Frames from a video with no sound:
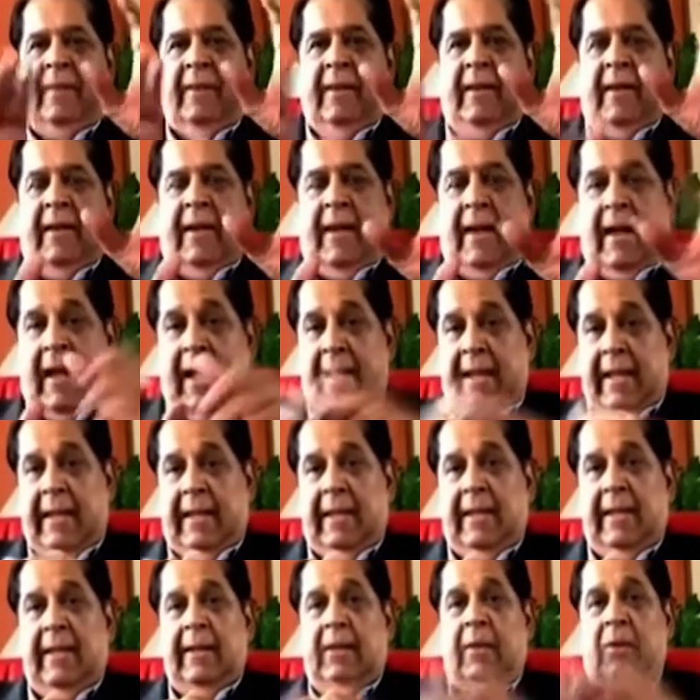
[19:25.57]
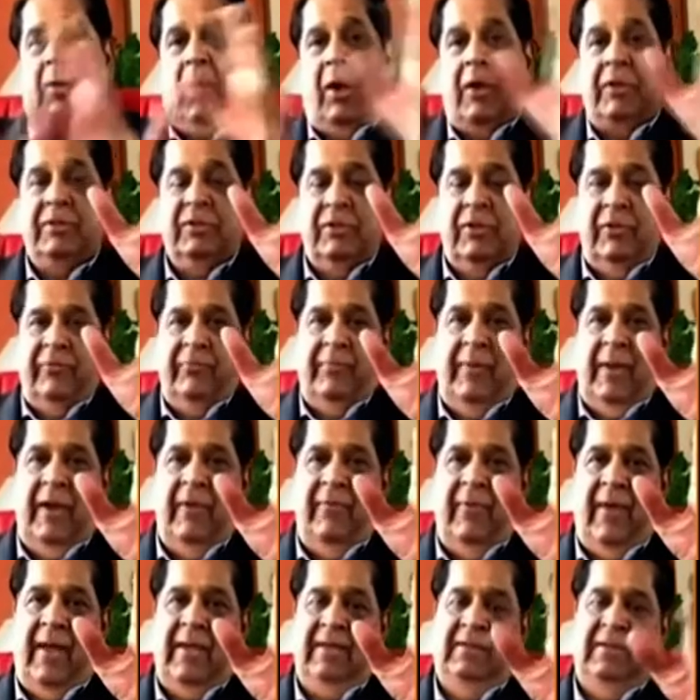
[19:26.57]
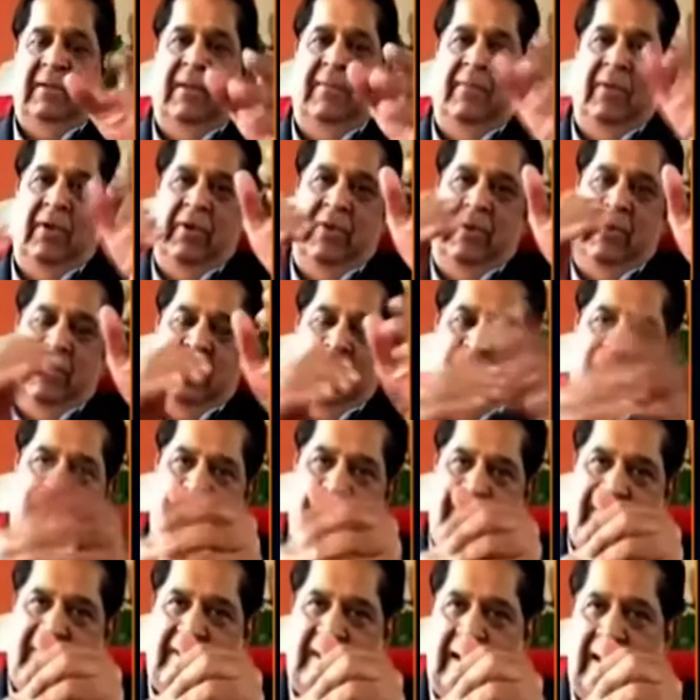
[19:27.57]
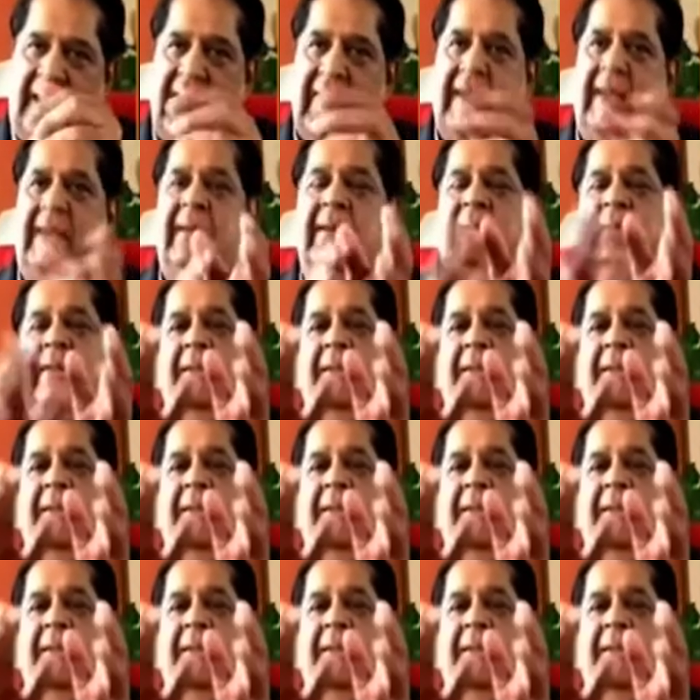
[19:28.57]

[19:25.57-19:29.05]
high cost of manufacturing because interest rates are high,